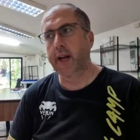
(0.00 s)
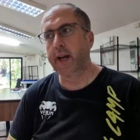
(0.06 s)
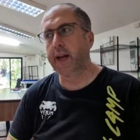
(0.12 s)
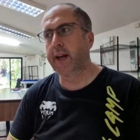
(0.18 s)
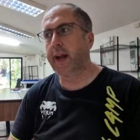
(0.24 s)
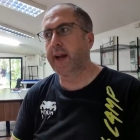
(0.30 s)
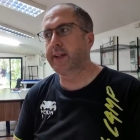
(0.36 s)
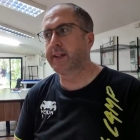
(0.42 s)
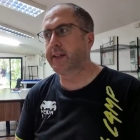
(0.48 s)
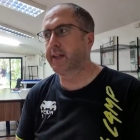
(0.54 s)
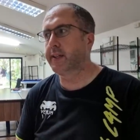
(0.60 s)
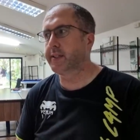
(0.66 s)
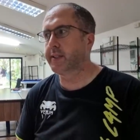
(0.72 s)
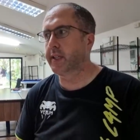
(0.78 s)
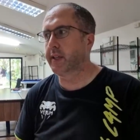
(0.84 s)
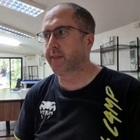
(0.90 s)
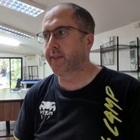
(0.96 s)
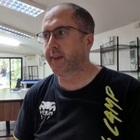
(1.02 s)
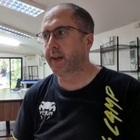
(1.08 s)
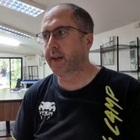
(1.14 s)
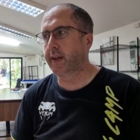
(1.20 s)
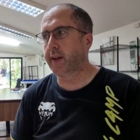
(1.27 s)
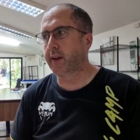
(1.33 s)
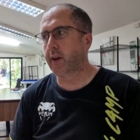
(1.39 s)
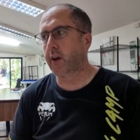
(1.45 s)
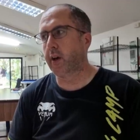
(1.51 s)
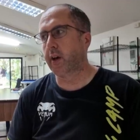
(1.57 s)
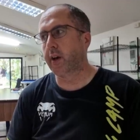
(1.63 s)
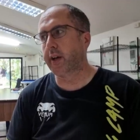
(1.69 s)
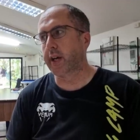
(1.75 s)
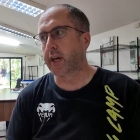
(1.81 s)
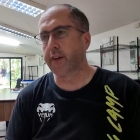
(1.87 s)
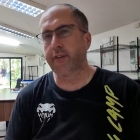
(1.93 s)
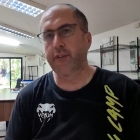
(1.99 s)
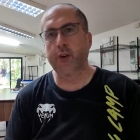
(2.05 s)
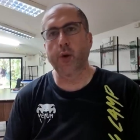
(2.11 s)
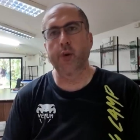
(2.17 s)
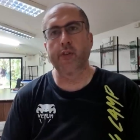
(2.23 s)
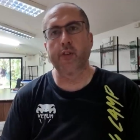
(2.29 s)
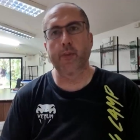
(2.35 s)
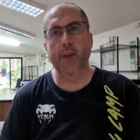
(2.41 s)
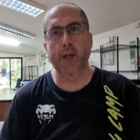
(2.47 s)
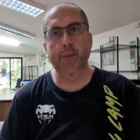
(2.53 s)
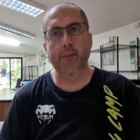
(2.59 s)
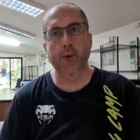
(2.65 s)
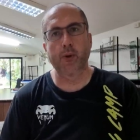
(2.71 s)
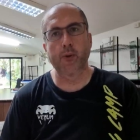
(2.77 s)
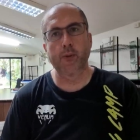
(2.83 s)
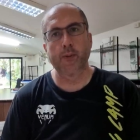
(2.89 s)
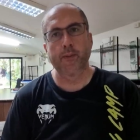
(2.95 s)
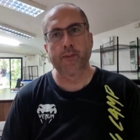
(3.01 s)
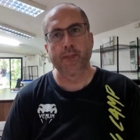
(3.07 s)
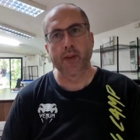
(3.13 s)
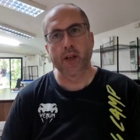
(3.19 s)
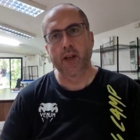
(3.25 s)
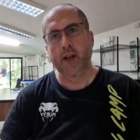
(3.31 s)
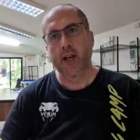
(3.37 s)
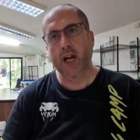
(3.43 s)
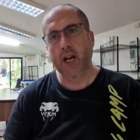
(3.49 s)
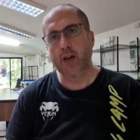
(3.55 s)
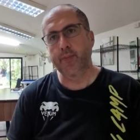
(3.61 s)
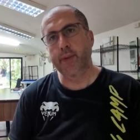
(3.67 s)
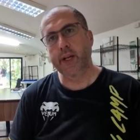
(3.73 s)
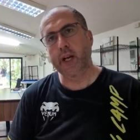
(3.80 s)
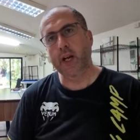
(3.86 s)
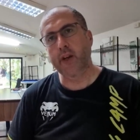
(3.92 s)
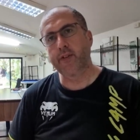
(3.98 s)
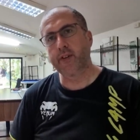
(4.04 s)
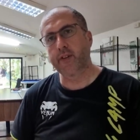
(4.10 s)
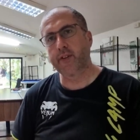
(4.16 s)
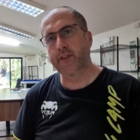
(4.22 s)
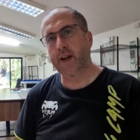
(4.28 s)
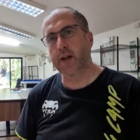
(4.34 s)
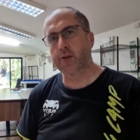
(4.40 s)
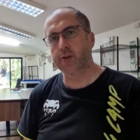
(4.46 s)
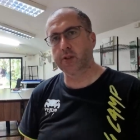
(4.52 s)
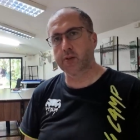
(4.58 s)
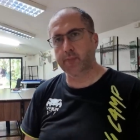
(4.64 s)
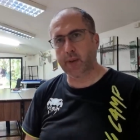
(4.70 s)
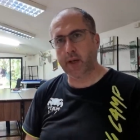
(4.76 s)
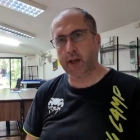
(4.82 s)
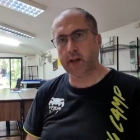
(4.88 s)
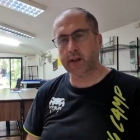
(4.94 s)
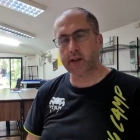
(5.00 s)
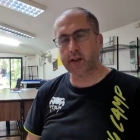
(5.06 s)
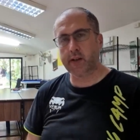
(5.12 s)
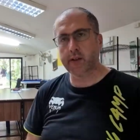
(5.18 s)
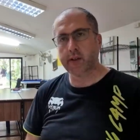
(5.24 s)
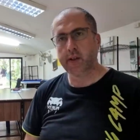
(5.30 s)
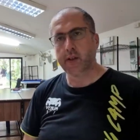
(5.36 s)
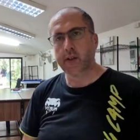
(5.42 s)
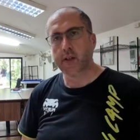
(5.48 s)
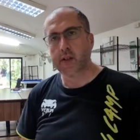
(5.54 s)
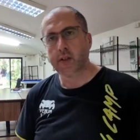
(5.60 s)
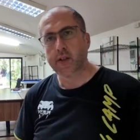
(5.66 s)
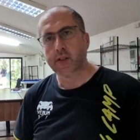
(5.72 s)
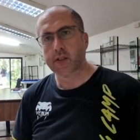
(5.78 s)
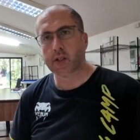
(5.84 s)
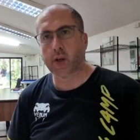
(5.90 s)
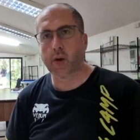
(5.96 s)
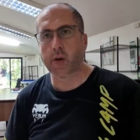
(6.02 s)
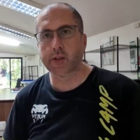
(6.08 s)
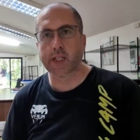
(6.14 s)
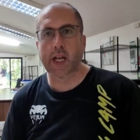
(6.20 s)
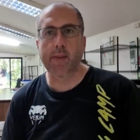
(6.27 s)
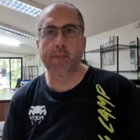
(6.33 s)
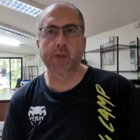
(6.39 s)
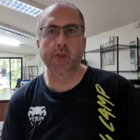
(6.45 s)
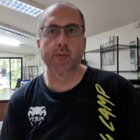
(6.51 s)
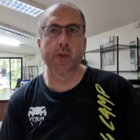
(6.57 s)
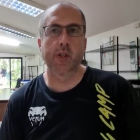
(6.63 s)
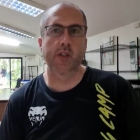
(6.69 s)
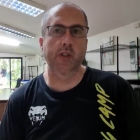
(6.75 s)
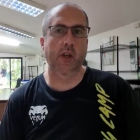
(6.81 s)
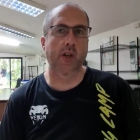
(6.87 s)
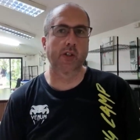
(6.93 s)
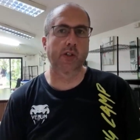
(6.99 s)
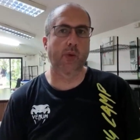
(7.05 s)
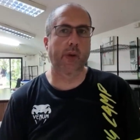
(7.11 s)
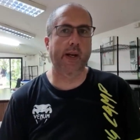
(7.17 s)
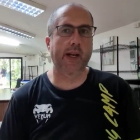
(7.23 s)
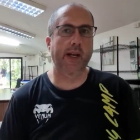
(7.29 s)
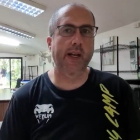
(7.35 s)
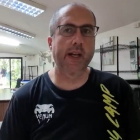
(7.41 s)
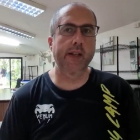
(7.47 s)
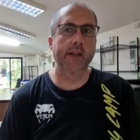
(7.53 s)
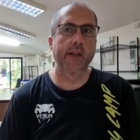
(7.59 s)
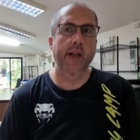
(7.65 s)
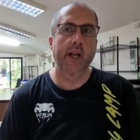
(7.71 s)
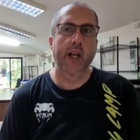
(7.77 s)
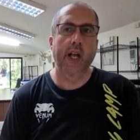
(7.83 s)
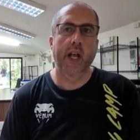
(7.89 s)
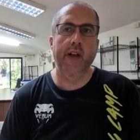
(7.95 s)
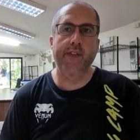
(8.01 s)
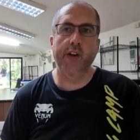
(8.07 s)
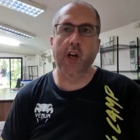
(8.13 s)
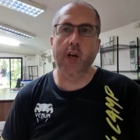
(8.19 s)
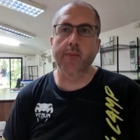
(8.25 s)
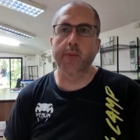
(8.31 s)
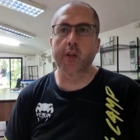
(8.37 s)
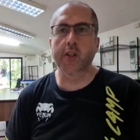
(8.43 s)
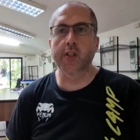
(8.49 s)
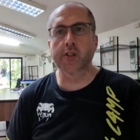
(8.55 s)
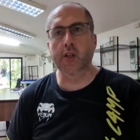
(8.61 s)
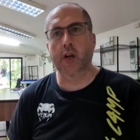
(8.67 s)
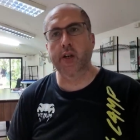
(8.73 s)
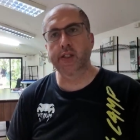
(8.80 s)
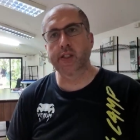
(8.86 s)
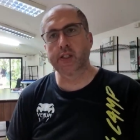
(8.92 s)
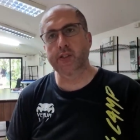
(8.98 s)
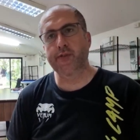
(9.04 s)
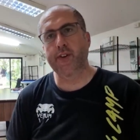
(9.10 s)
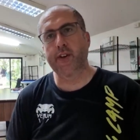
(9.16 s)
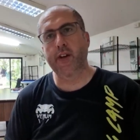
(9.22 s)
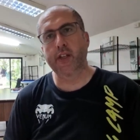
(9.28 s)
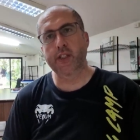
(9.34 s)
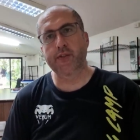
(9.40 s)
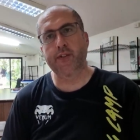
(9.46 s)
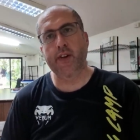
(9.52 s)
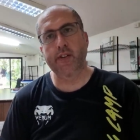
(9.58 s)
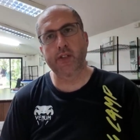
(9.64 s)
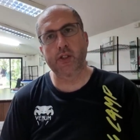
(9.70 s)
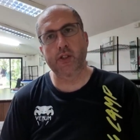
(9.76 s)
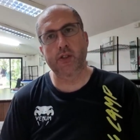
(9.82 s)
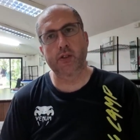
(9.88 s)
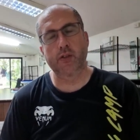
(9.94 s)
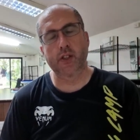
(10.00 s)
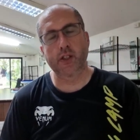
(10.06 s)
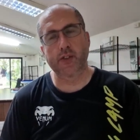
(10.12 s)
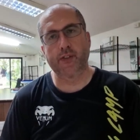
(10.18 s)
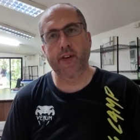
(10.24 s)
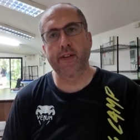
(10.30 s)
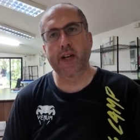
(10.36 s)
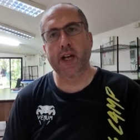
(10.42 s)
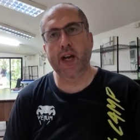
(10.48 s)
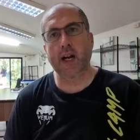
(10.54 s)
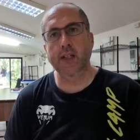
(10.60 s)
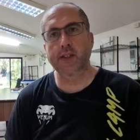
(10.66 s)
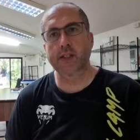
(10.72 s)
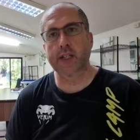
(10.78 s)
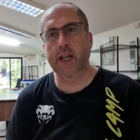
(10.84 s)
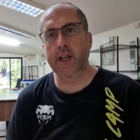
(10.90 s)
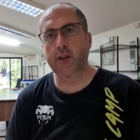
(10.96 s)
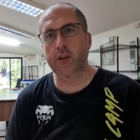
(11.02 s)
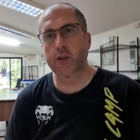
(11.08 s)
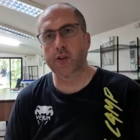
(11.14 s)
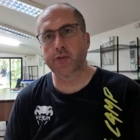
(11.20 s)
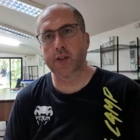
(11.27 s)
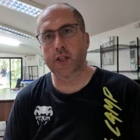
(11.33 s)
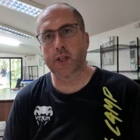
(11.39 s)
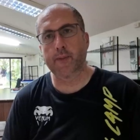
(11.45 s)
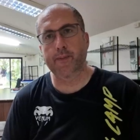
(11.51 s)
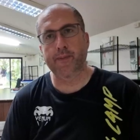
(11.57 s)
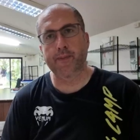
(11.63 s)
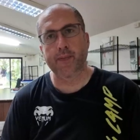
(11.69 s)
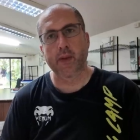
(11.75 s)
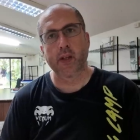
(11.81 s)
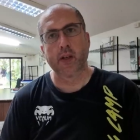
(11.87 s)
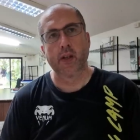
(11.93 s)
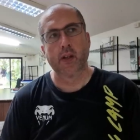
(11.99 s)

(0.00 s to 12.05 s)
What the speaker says: and then NDTV, I and a few other people helped me get over the 1,000 mark. So I was able to monetize quickly. If you don't monetize, it's very hard to get your